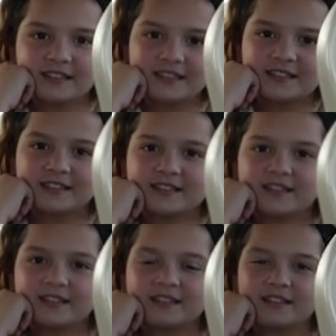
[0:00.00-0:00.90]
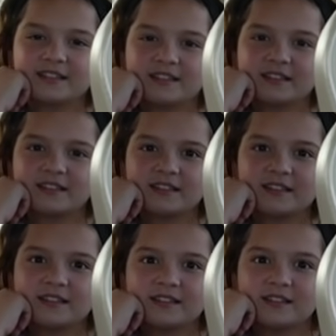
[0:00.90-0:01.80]

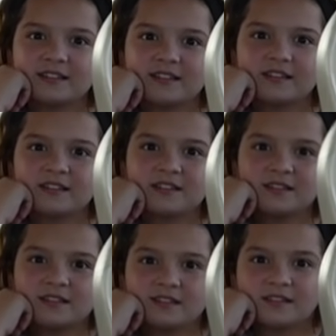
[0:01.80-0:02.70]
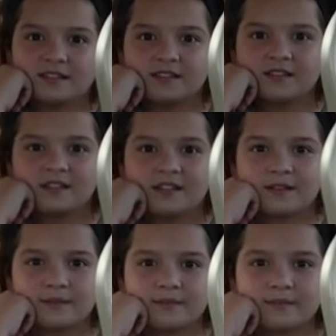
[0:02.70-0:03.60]

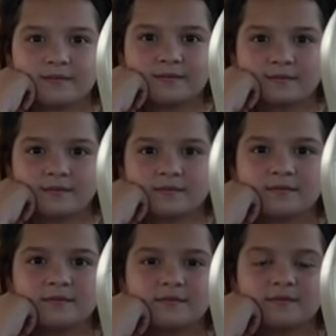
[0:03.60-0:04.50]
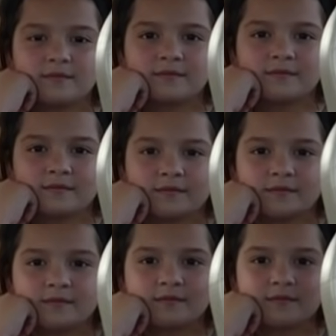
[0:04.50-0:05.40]

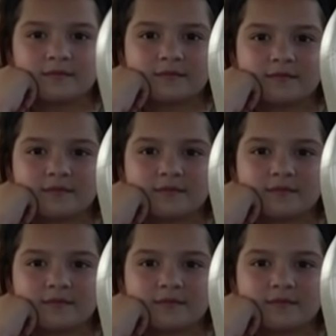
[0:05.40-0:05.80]
(silent)